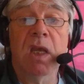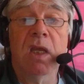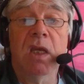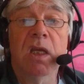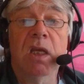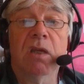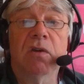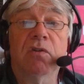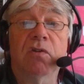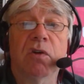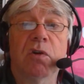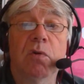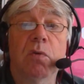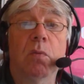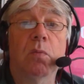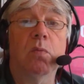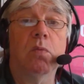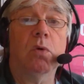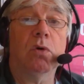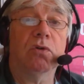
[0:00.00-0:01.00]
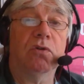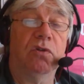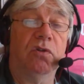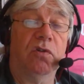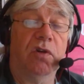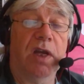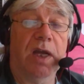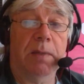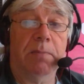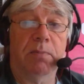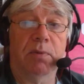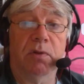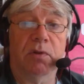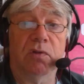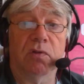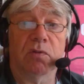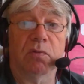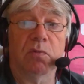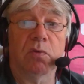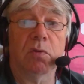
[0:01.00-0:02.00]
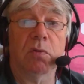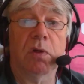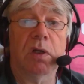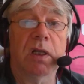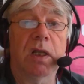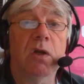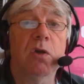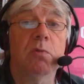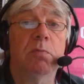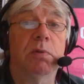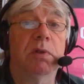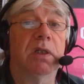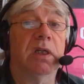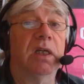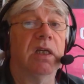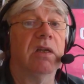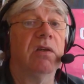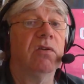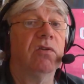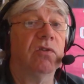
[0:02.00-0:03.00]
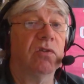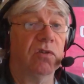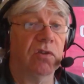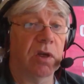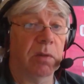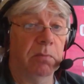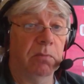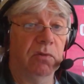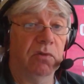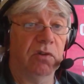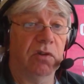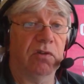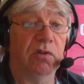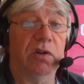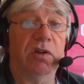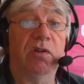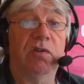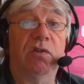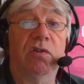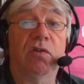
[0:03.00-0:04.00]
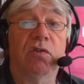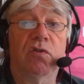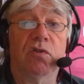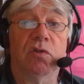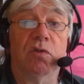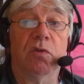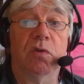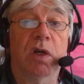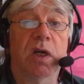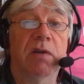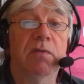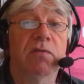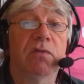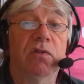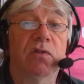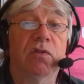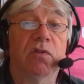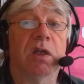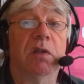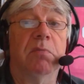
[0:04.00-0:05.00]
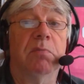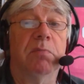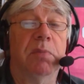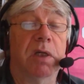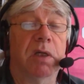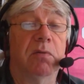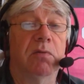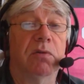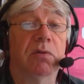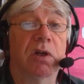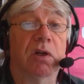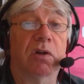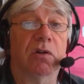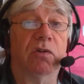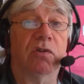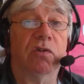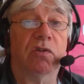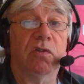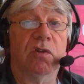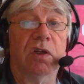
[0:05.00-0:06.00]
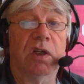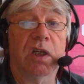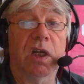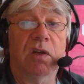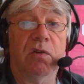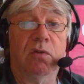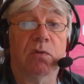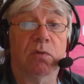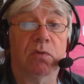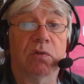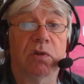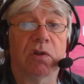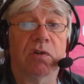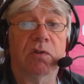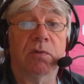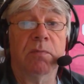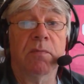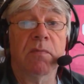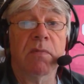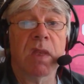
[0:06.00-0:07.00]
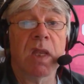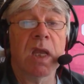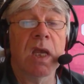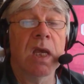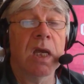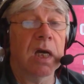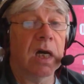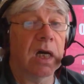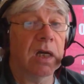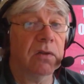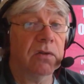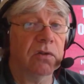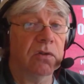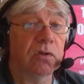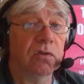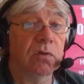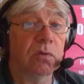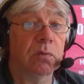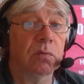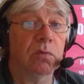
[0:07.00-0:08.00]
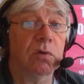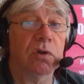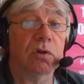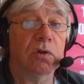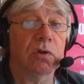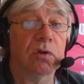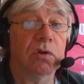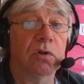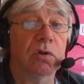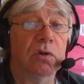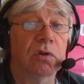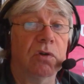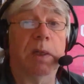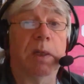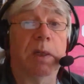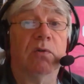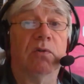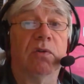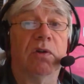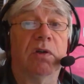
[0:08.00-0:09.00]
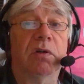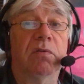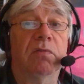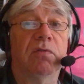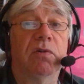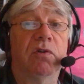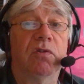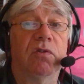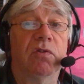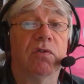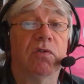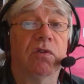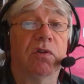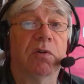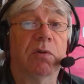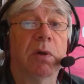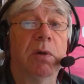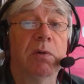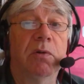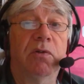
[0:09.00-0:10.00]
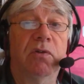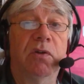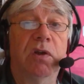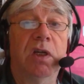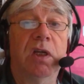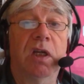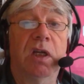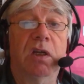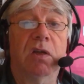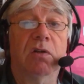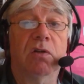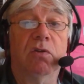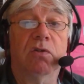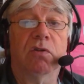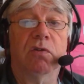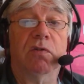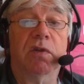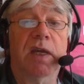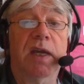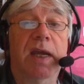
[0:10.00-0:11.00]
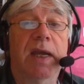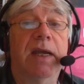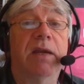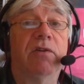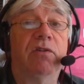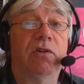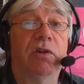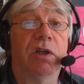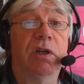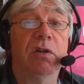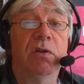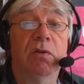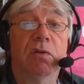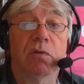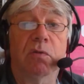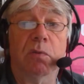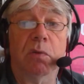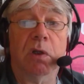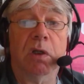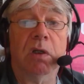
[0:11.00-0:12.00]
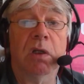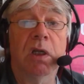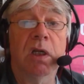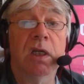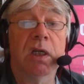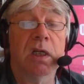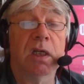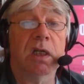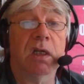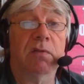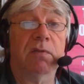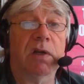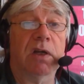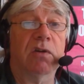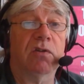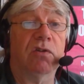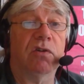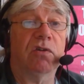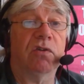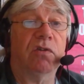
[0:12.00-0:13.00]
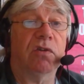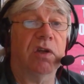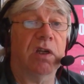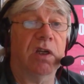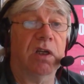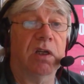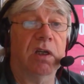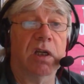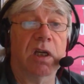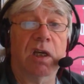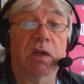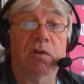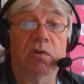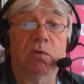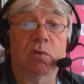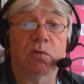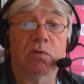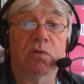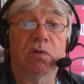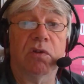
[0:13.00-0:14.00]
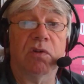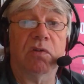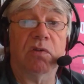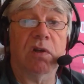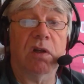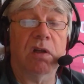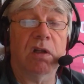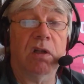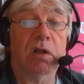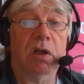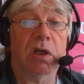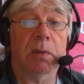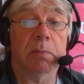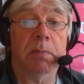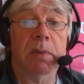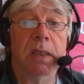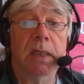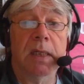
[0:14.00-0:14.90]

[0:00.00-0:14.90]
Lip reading: So what has happened? Well, globally, some cities, it's true, have seen big reductions in casualties. Others, whilst espousing Vision Zero and sinking a lot of cash in as well, have actually seen casualties climb.